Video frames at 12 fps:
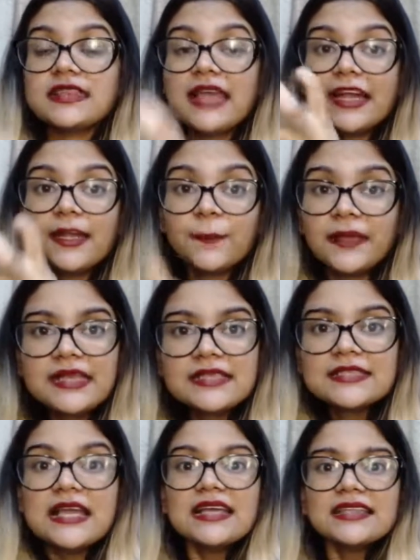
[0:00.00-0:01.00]
That
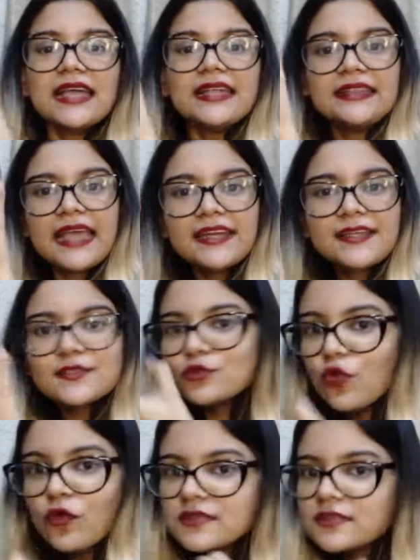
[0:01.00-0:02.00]
means that there is
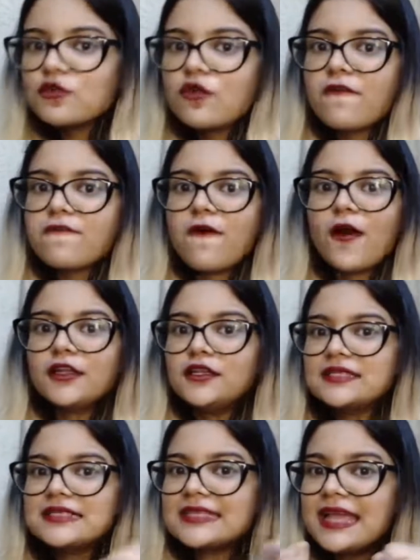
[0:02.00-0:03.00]
no snowfall.
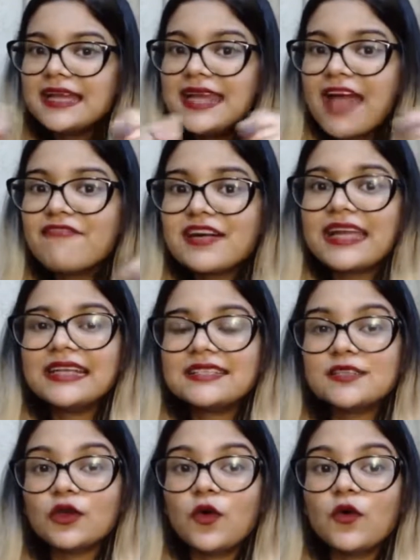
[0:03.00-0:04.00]
It never gets
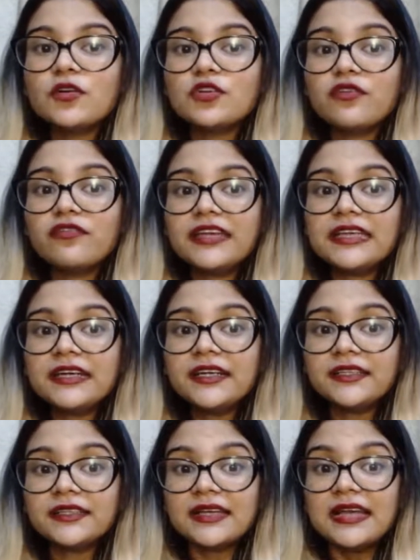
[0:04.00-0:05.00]
cold over
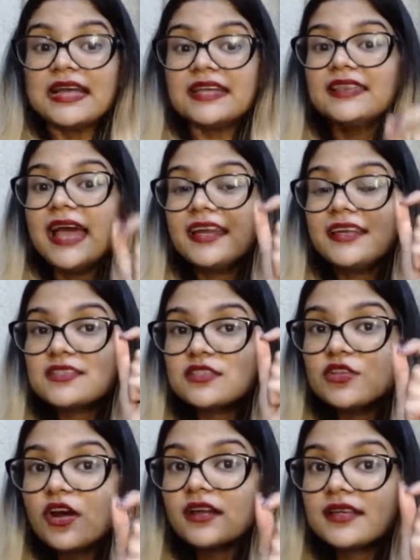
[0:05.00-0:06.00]
here. There is
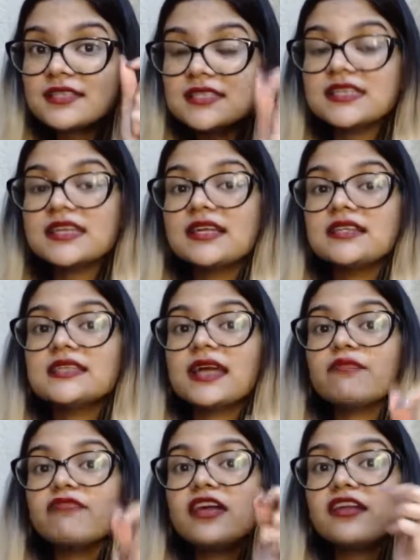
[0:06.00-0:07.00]
not a single
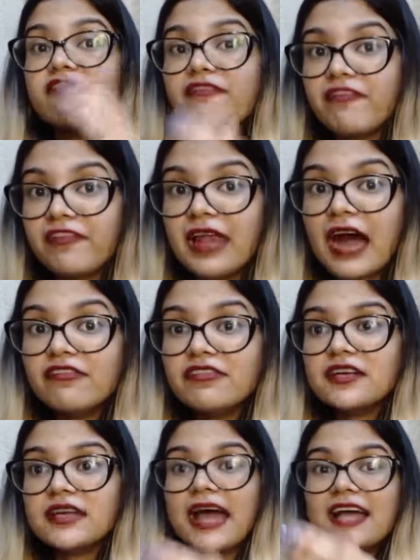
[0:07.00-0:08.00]
time where a
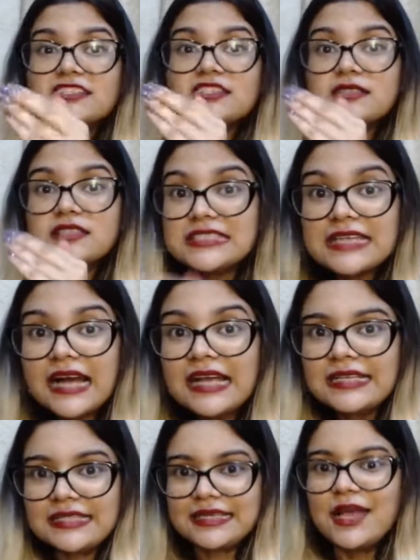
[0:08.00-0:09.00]
flower has
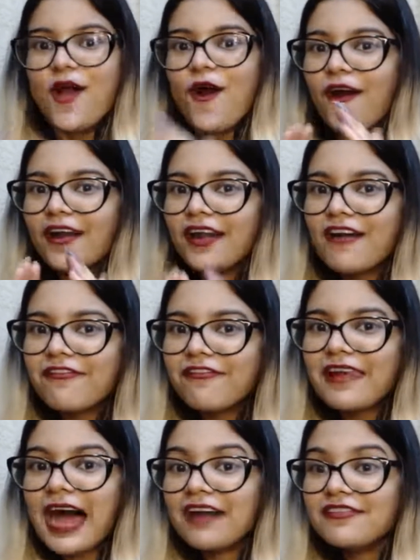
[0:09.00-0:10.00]
dulled or a
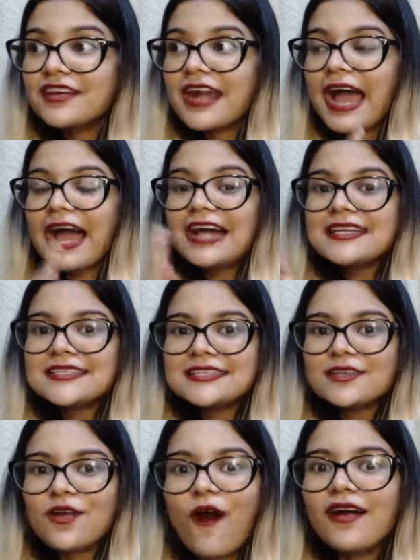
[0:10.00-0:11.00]
flower has
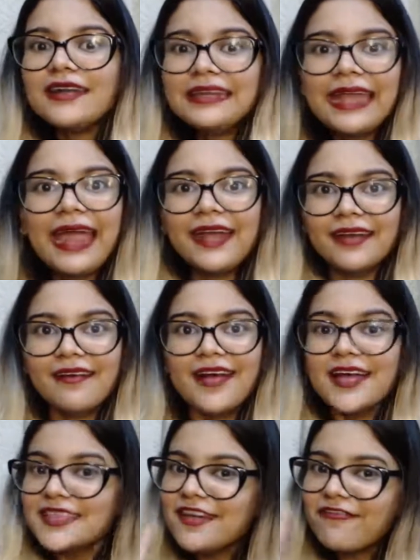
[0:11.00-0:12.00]
gone dead.
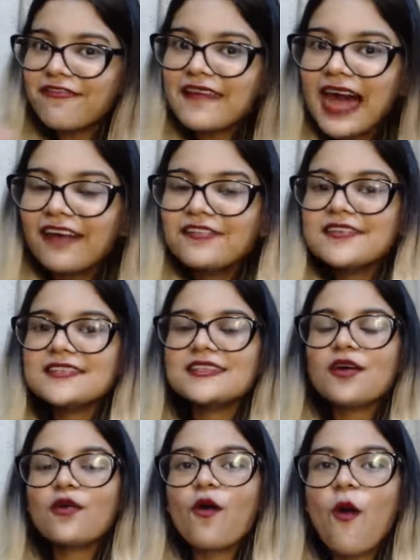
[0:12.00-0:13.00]
The flowers
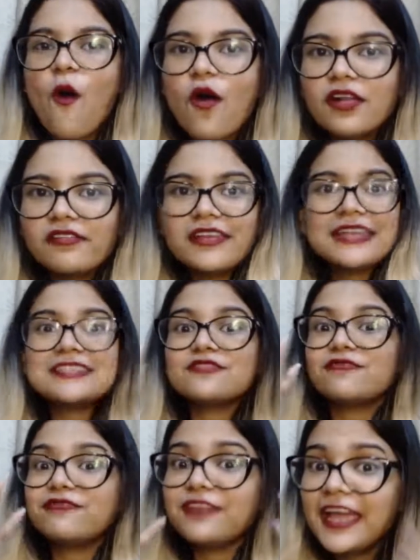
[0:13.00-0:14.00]
are always
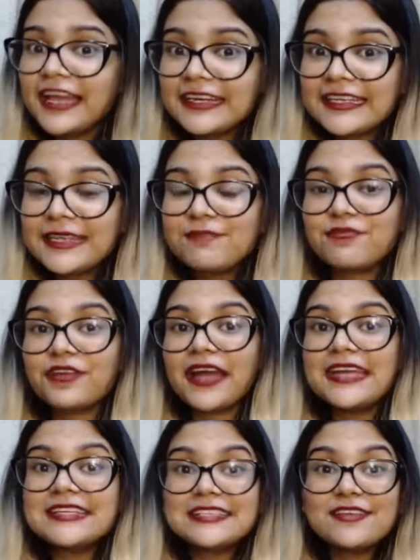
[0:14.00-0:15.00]
very
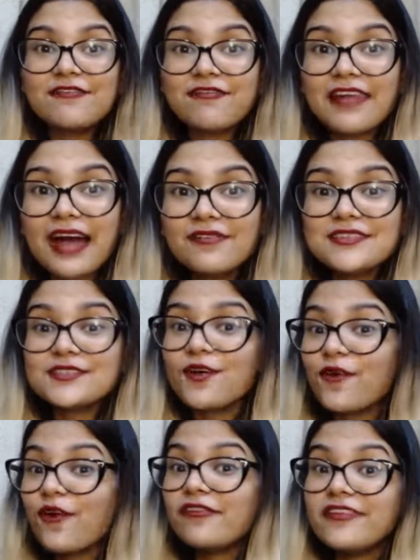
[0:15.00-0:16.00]
bright. The flowers are
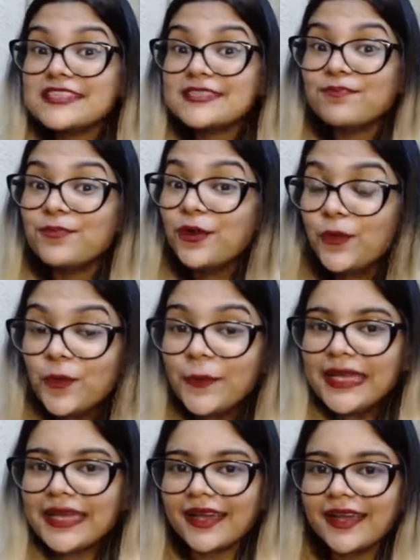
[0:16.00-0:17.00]
always
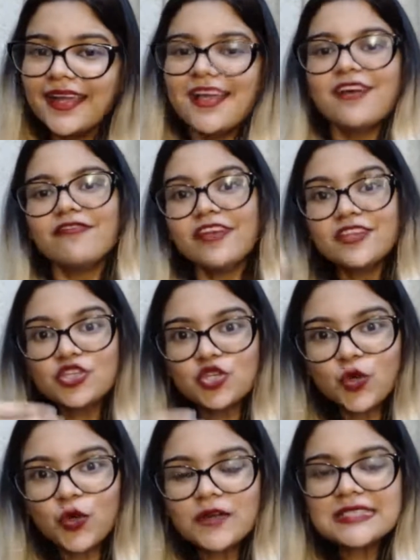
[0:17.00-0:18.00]
blooming, which
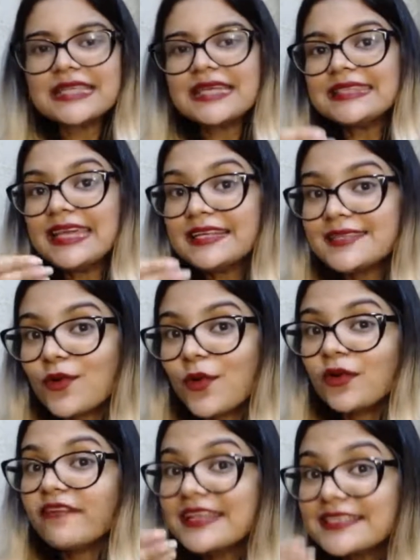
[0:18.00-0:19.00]
shows that there is
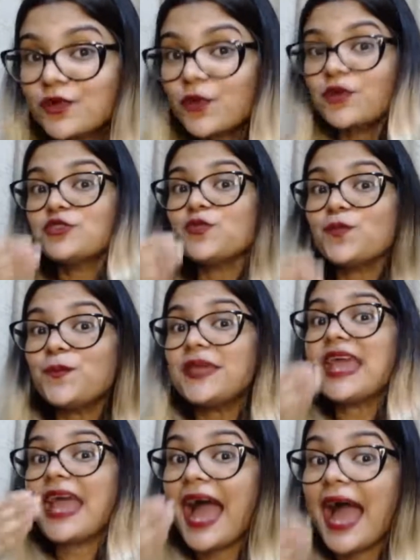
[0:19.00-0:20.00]
always going to
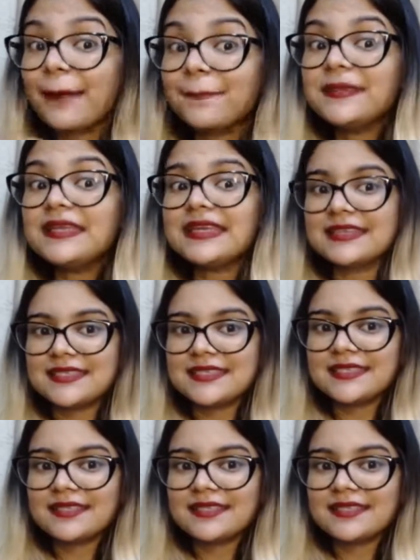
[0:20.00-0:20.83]
be happiness.